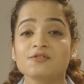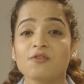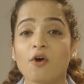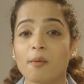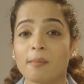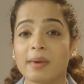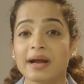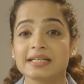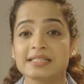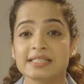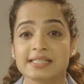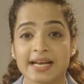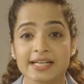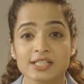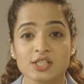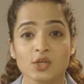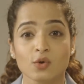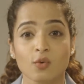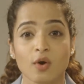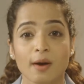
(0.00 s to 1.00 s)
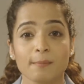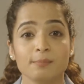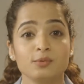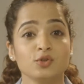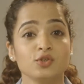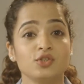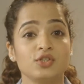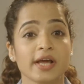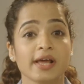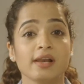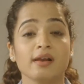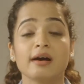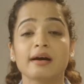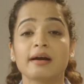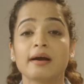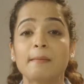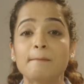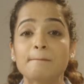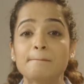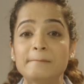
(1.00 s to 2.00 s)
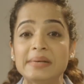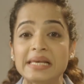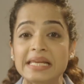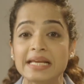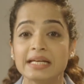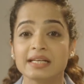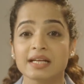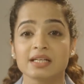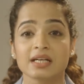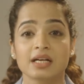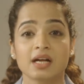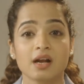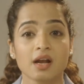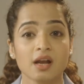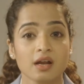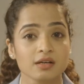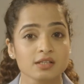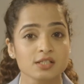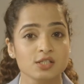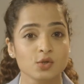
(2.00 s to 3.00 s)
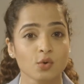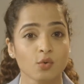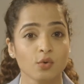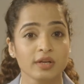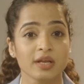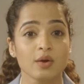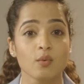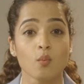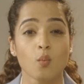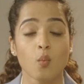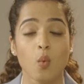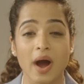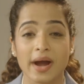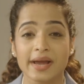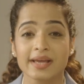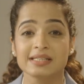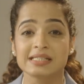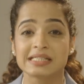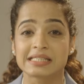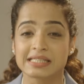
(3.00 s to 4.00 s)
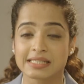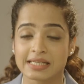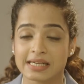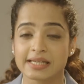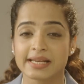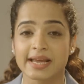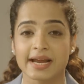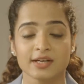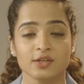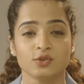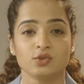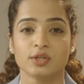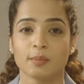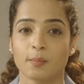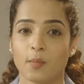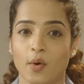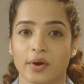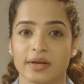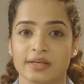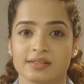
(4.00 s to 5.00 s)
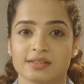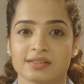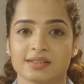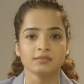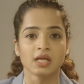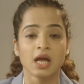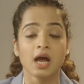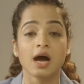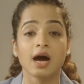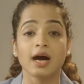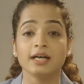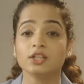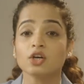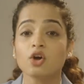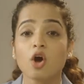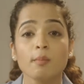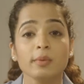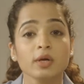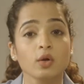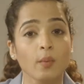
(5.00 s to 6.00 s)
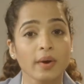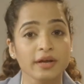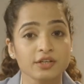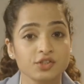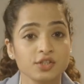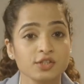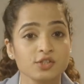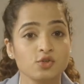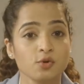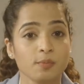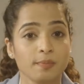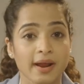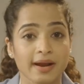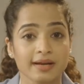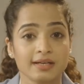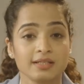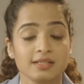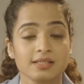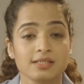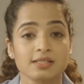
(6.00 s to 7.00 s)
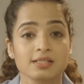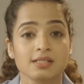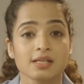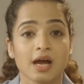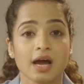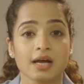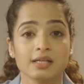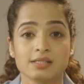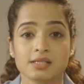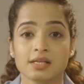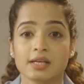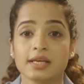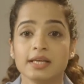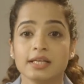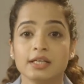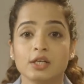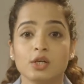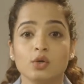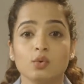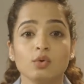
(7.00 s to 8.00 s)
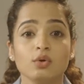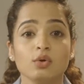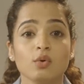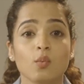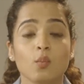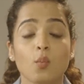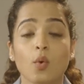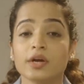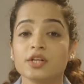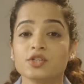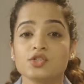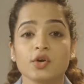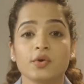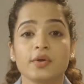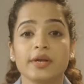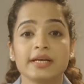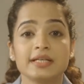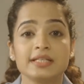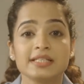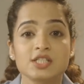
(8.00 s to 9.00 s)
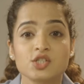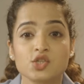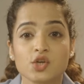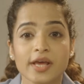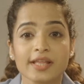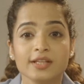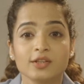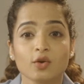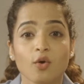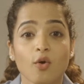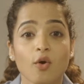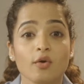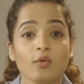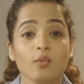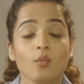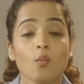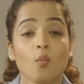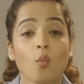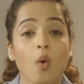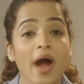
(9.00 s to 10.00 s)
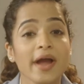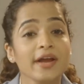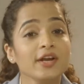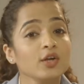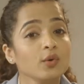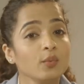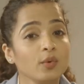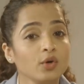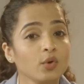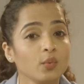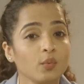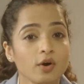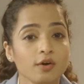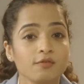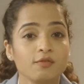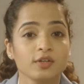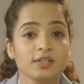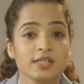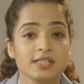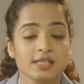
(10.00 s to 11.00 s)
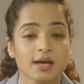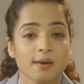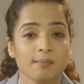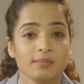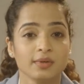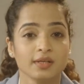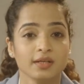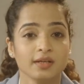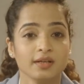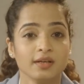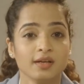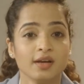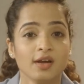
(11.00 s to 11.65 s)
format sets you up to tell a complete and a clear story while still getting to the point. Other common questions to practice answering include what is your greatest strength or why do you want to work for this company?